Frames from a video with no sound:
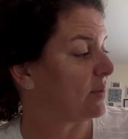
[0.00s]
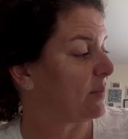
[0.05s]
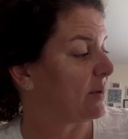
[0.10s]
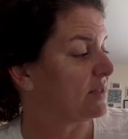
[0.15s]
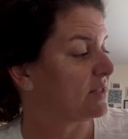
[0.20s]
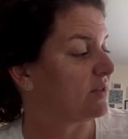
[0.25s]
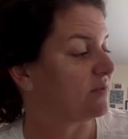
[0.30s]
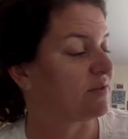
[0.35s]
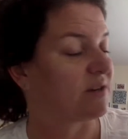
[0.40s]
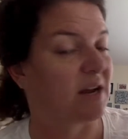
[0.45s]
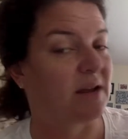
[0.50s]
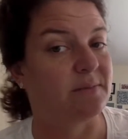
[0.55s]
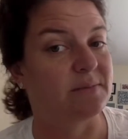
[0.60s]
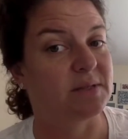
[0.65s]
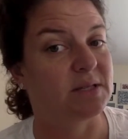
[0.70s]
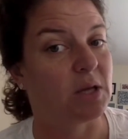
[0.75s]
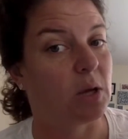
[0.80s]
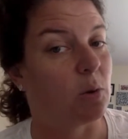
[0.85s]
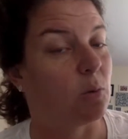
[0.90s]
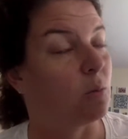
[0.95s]
best of
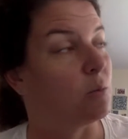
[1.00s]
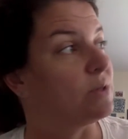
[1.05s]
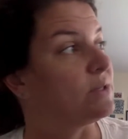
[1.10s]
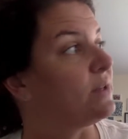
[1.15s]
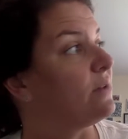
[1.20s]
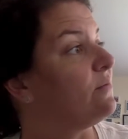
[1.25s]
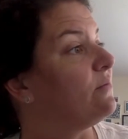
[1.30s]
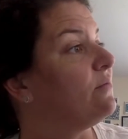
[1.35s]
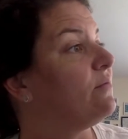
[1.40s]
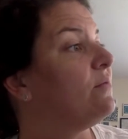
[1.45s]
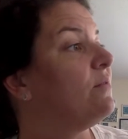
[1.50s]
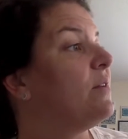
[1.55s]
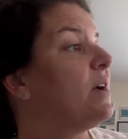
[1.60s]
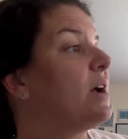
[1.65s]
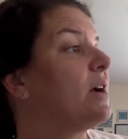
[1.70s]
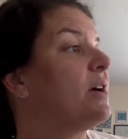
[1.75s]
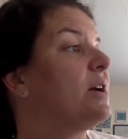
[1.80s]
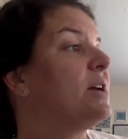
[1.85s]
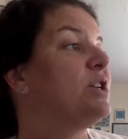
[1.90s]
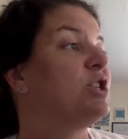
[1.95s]
times was a
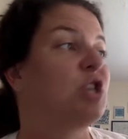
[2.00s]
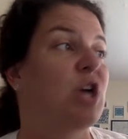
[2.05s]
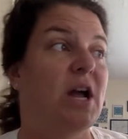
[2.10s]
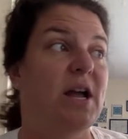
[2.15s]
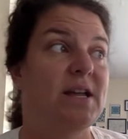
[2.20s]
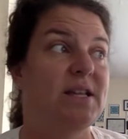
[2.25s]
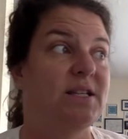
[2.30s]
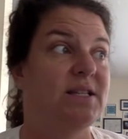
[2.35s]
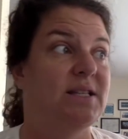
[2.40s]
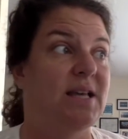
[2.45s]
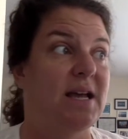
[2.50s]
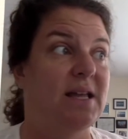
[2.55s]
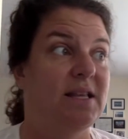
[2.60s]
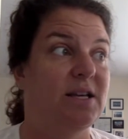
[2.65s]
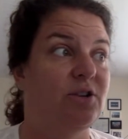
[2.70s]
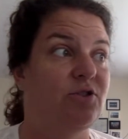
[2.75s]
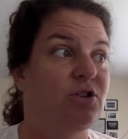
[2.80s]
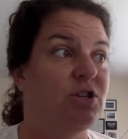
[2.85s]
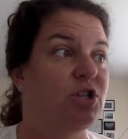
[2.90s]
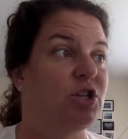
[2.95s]
very shy and
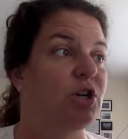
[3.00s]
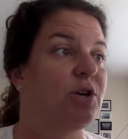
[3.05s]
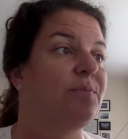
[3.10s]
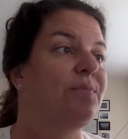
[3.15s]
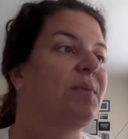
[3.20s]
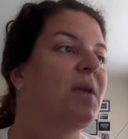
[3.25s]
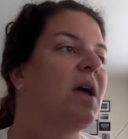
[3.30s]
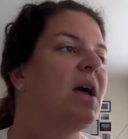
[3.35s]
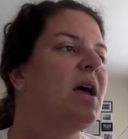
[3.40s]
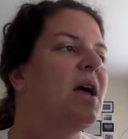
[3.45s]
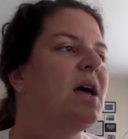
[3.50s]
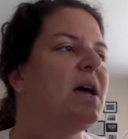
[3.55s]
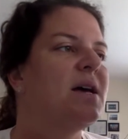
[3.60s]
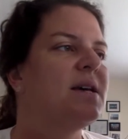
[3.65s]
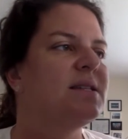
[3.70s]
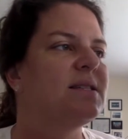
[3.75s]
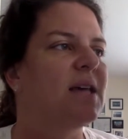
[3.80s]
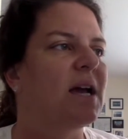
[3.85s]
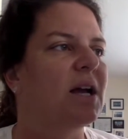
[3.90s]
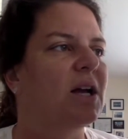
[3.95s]
silent creature,
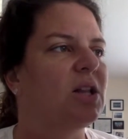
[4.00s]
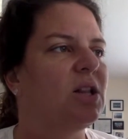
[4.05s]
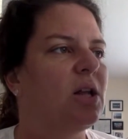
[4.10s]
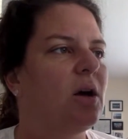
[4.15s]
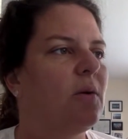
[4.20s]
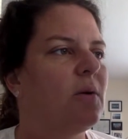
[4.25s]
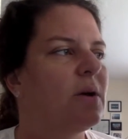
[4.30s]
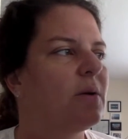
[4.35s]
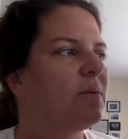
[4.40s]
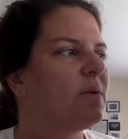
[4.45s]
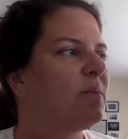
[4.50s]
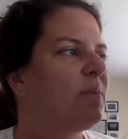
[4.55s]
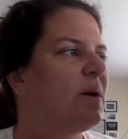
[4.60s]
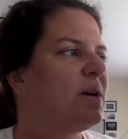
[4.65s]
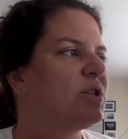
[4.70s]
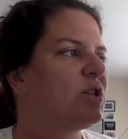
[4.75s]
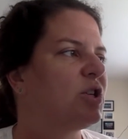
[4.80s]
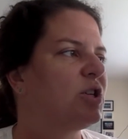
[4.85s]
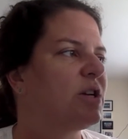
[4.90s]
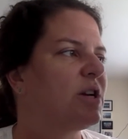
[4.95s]
sat glowing with
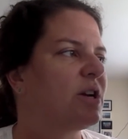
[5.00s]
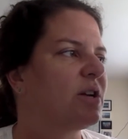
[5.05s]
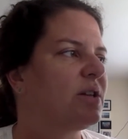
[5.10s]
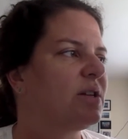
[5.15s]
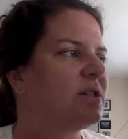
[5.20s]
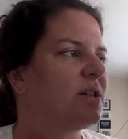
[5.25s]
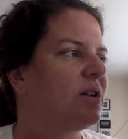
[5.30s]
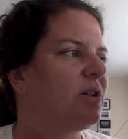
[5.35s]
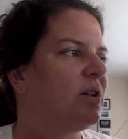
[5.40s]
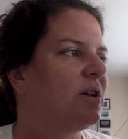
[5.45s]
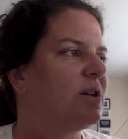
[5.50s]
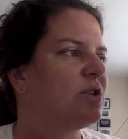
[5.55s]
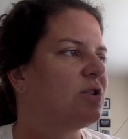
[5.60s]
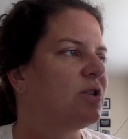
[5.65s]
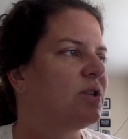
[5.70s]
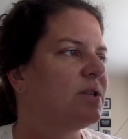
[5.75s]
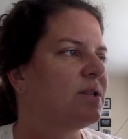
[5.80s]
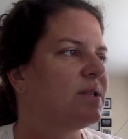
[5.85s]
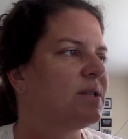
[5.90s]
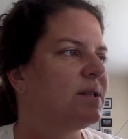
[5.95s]
pleasure near the tunnel
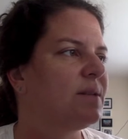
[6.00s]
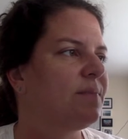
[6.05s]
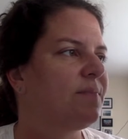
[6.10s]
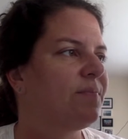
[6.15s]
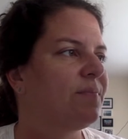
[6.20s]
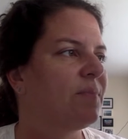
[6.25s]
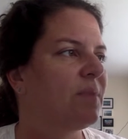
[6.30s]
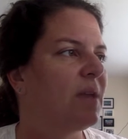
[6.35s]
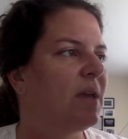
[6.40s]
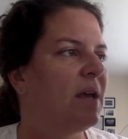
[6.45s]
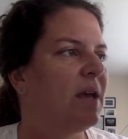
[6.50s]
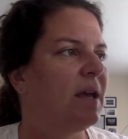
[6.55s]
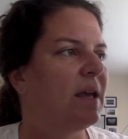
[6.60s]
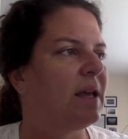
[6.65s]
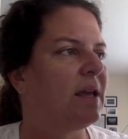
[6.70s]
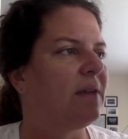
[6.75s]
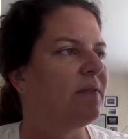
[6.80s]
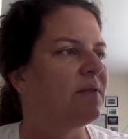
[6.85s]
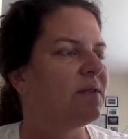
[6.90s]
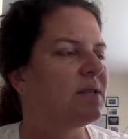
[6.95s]
entrance.
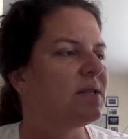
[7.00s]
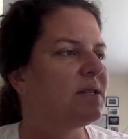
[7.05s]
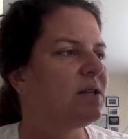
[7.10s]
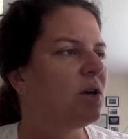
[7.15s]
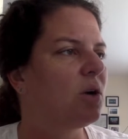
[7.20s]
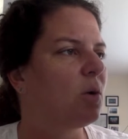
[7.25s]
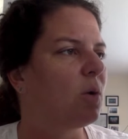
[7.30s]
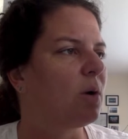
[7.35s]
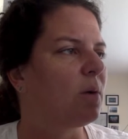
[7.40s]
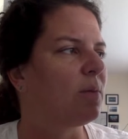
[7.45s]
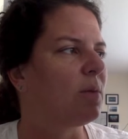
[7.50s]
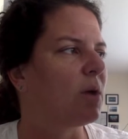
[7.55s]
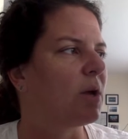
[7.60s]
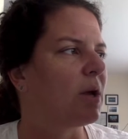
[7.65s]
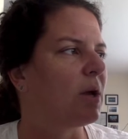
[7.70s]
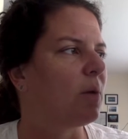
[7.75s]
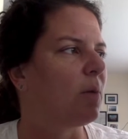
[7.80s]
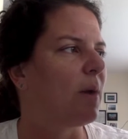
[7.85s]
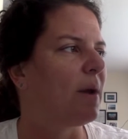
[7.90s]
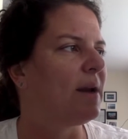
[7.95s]
Even the silkworm,
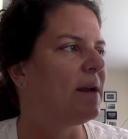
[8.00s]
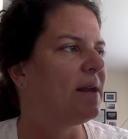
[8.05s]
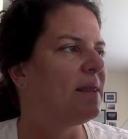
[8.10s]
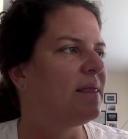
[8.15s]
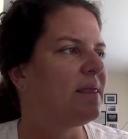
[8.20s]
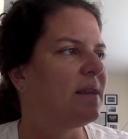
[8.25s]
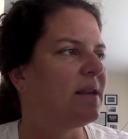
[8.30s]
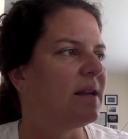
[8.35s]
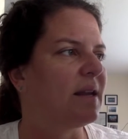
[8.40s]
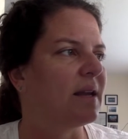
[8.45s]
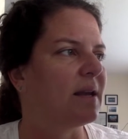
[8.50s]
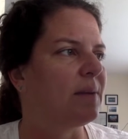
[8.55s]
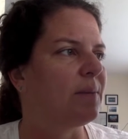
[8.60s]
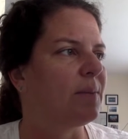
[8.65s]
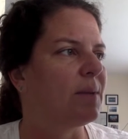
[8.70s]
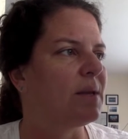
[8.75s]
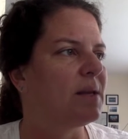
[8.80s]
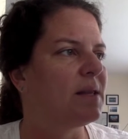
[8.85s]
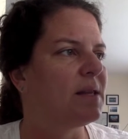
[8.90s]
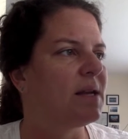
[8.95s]
looking white and thin and
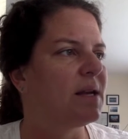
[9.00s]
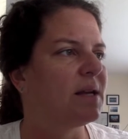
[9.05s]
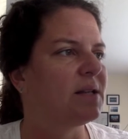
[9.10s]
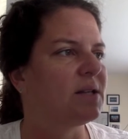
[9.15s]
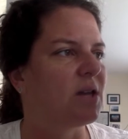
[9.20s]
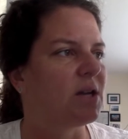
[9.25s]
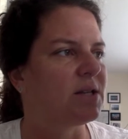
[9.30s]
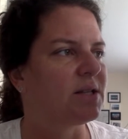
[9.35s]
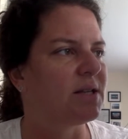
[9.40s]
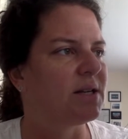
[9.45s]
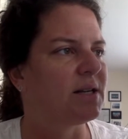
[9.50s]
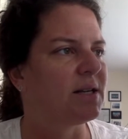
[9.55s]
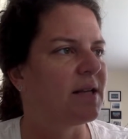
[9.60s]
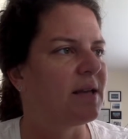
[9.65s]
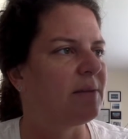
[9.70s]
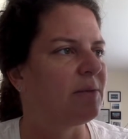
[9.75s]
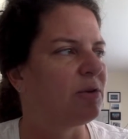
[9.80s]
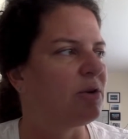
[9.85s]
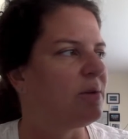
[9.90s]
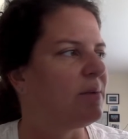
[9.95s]
completely exhausted,
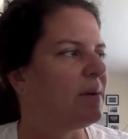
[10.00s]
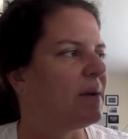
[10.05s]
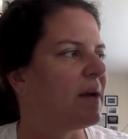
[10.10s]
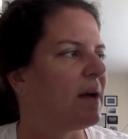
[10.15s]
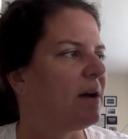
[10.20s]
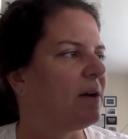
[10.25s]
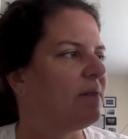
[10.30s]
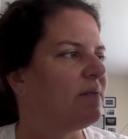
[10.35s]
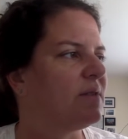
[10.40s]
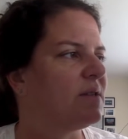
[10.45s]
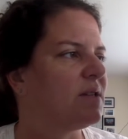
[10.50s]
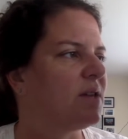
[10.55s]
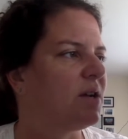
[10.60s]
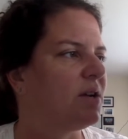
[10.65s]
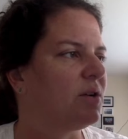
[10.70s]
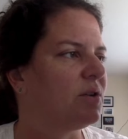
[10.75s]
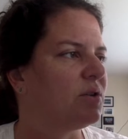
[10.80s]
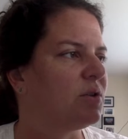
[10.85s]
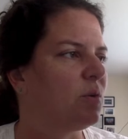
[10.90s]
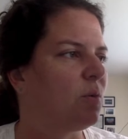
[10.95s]
came creeping out of the
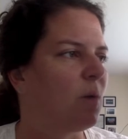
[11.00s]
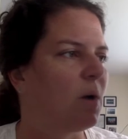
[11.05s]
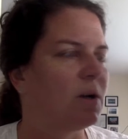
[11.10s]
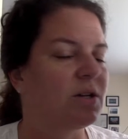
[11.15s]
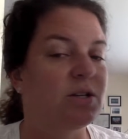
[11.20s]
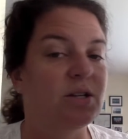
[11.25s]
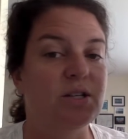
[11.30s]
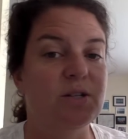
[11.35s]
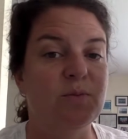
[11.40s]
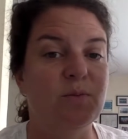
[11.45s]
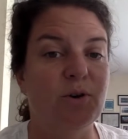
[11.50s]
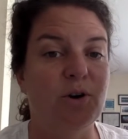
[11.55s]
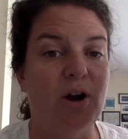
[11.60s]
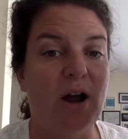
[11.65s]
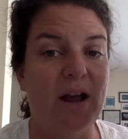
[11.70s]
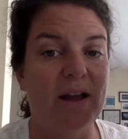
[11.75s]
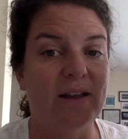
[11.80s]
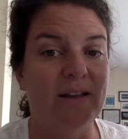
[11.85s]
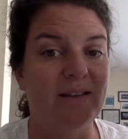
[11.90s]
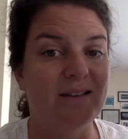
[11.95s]
tunnel to watch this
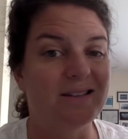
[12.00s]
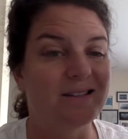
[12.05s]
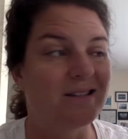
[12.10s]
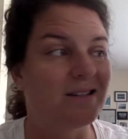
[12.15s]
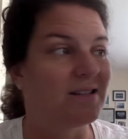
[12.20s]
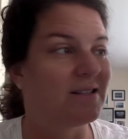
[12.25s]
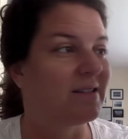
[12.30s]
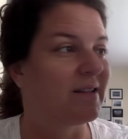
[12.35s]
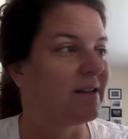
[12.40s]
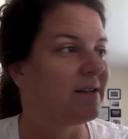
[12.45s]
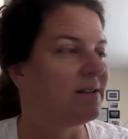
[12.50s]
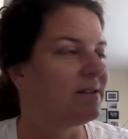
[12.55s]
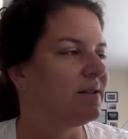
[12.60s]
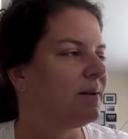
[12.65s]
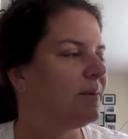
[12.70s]
miraculous ascent.